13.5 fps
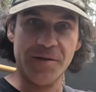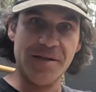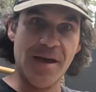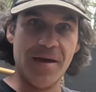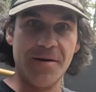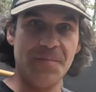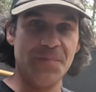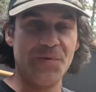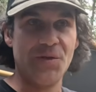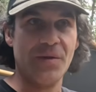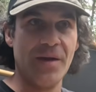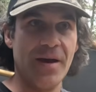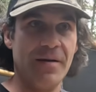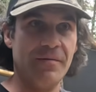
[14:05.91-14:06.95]
tent so
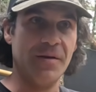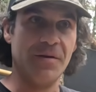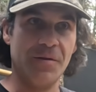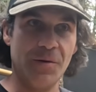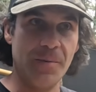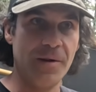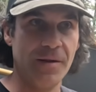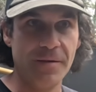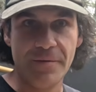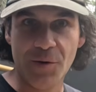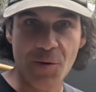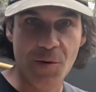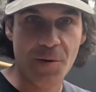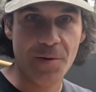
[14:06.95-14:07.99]
they have like a little bit of living
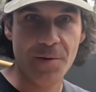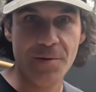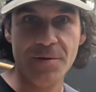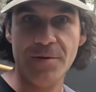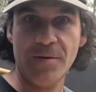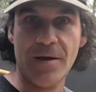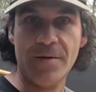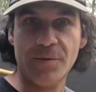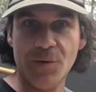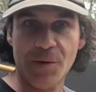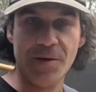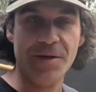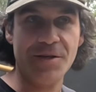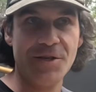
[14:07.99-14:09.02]
quarters, a little outdoor
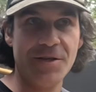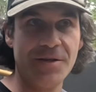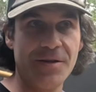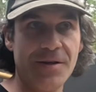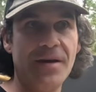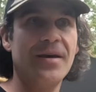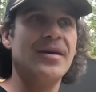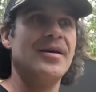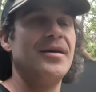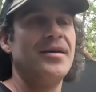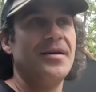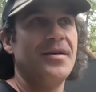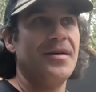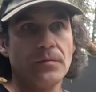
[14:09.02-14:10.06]
kitchen,
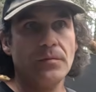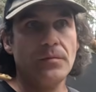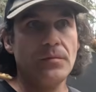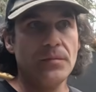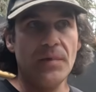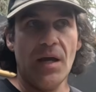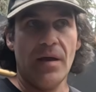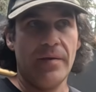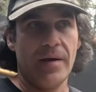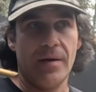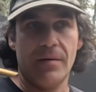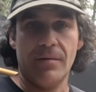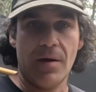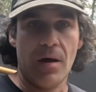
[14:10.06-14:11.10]
and
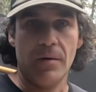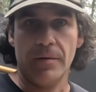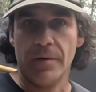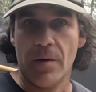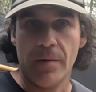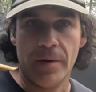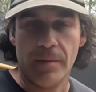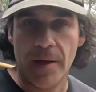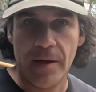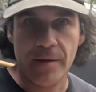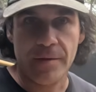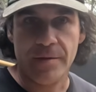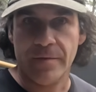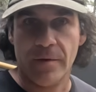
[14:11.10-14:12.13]
then ongoing
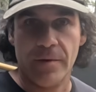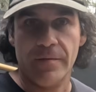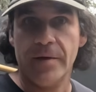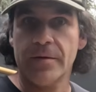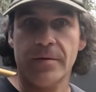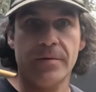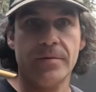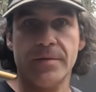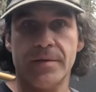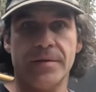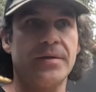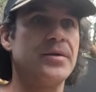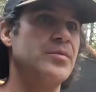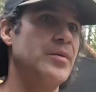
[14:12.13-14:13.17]
maintenance of all the vehicles, the
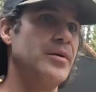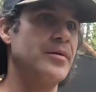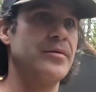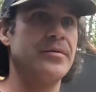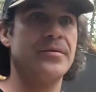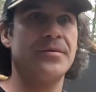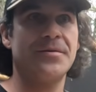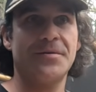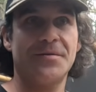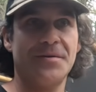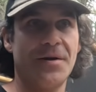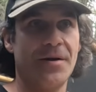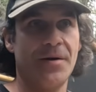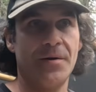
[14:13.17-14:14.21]
six-wheelers.
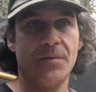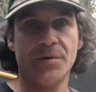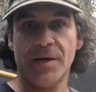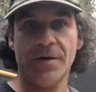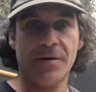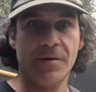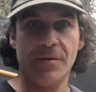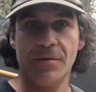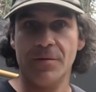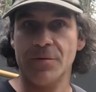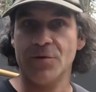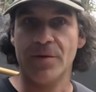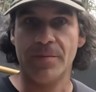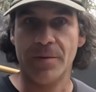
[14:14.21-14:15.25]
We're taking a little
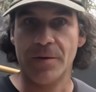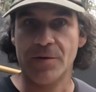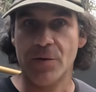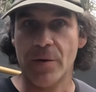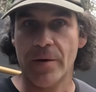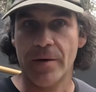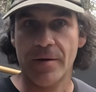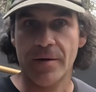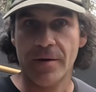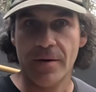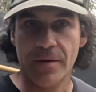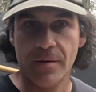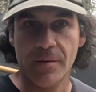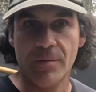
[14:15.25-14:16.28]
trip in the Toyota here, I
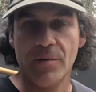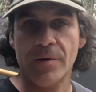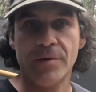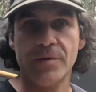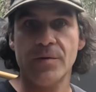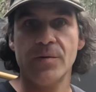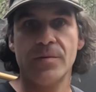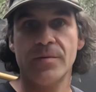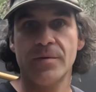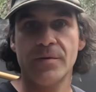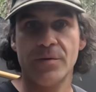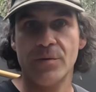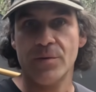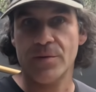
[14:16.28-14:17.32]
think, pretty soon.
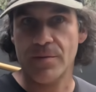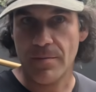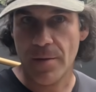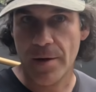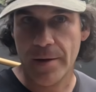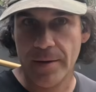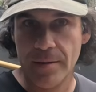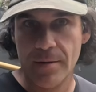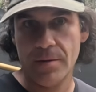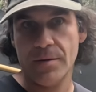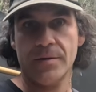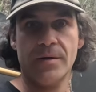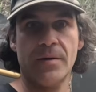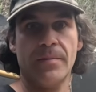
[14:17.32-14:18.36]
Do some mudding,
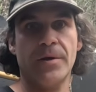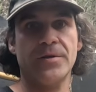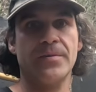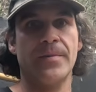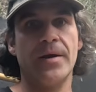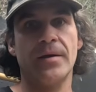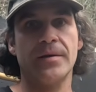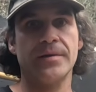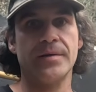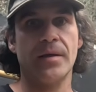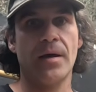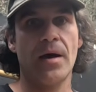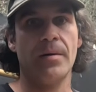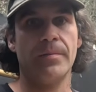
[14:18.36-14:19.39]
just did a bunch of maintenance to
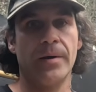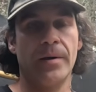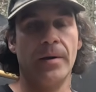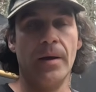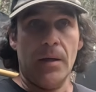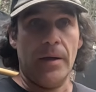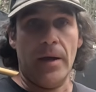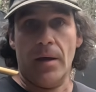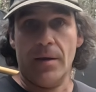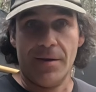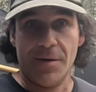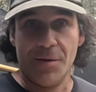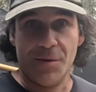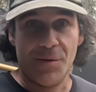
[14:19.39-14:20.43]
that. But
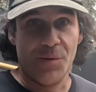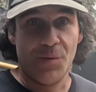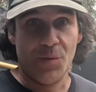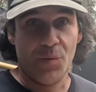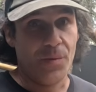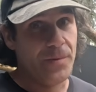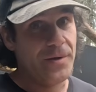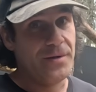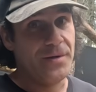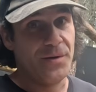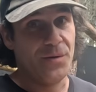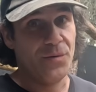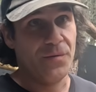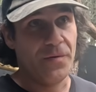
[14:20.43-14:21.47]
yeah, we're busy,
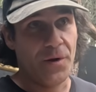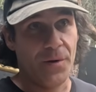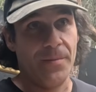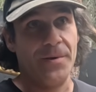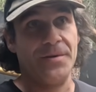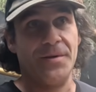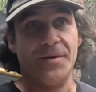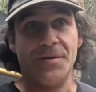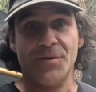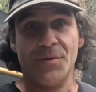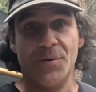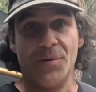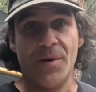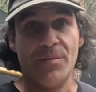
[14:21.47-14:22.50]
we're very busy.
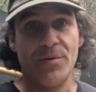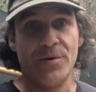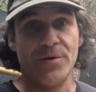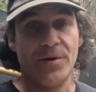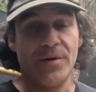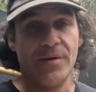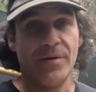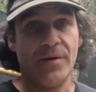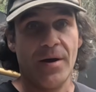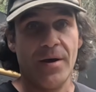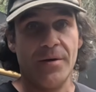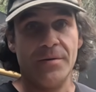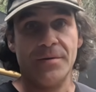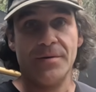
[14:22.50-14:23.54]
So I appreciate you
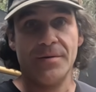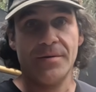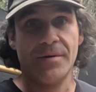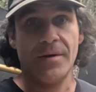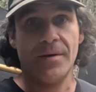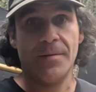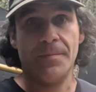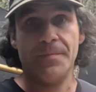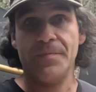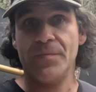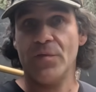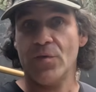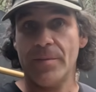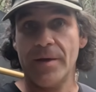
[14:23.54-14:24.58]
guys
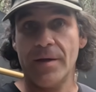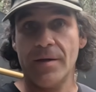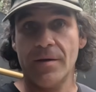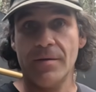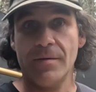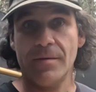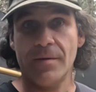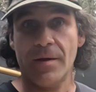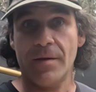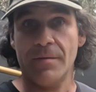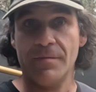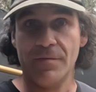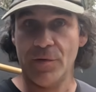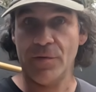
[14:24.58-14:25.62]
for being here,
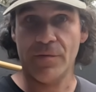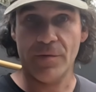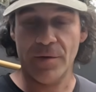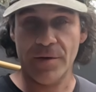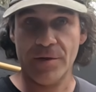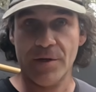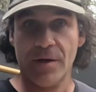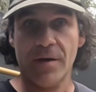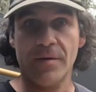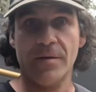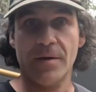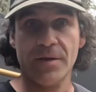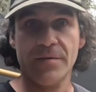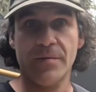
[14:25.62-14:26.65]
and feel free to check on the
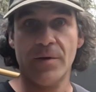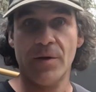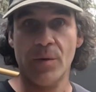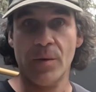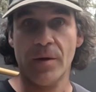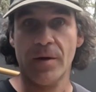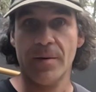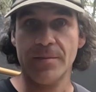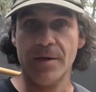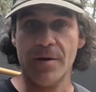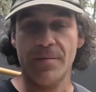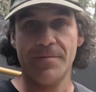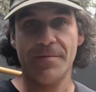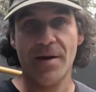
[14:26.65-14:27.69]
next video when it comes
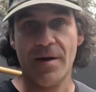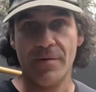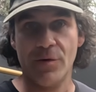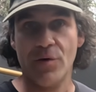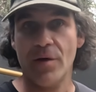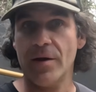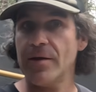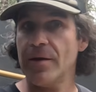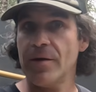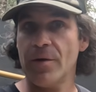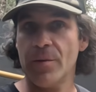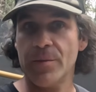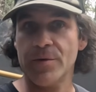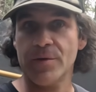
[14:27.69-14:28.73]
out. Have a great day,
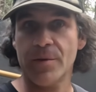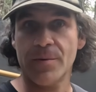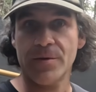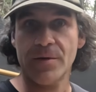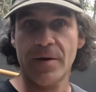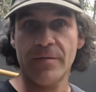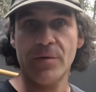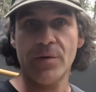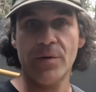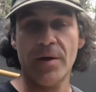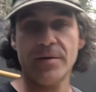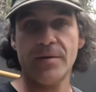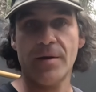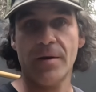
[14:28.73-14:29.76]
hope your summer's off to a
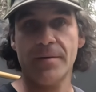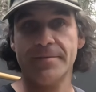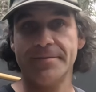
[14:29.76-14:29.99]
great start.